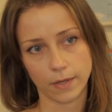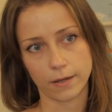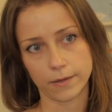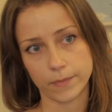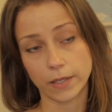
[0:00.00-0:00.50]

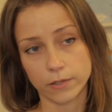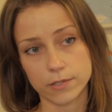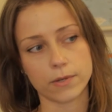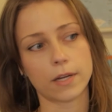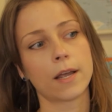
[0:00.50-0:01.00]

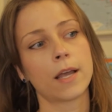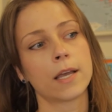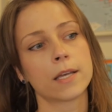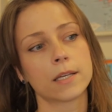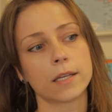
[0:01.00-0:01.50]
industry.
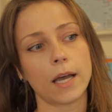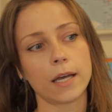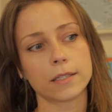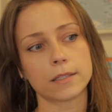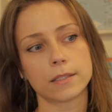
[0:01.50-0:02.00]

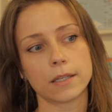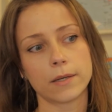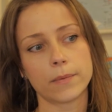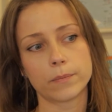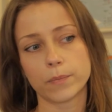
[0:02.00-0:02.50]

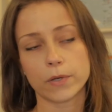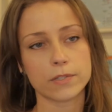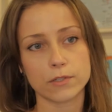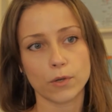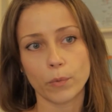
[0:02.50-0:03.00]
And because
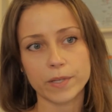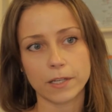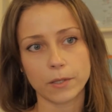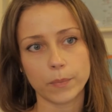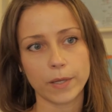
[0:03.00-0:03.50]
there's always
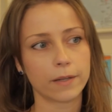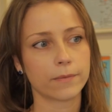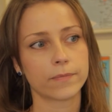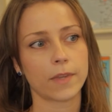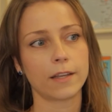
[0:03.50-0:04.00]
going to
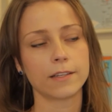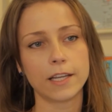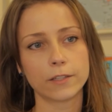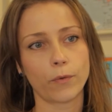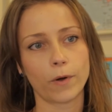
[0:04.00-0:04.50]
be a
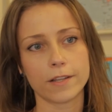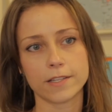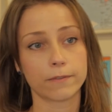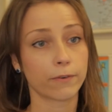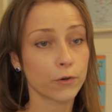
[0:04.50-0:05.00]
need for, let's
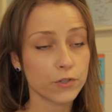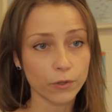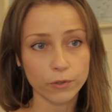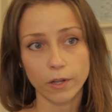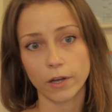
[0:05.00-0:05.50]
say,
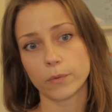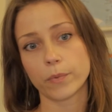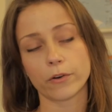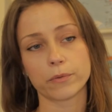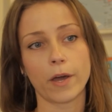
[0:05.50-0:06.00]
functional
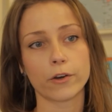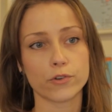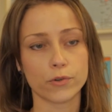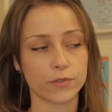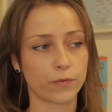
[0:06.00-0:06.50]
product
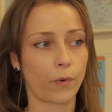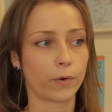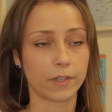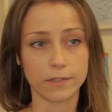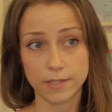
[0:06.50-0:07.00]
managers,
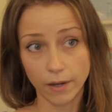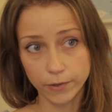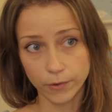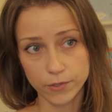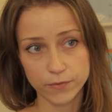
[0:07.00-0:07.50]
for the
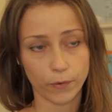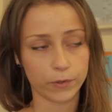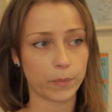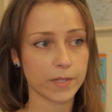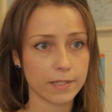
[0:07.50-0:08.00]
designers, for
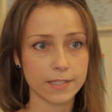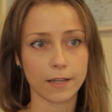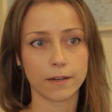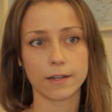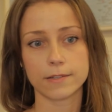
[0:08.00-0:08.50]
the business
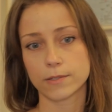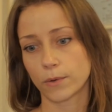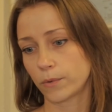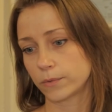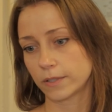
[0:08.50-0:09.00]
analysts.
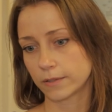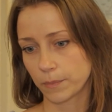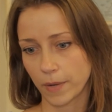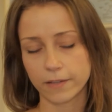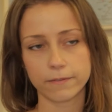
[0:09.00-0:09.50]
So the
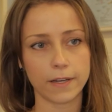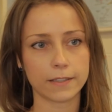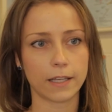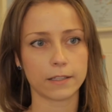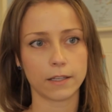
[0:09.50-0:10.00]
main thing
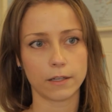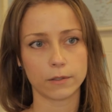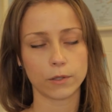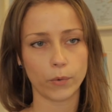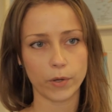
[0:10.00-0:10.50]
that
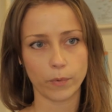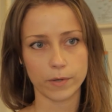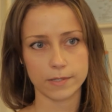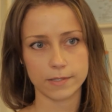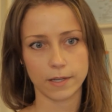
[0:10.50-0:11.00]
Chloe
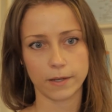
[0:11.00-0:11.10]
was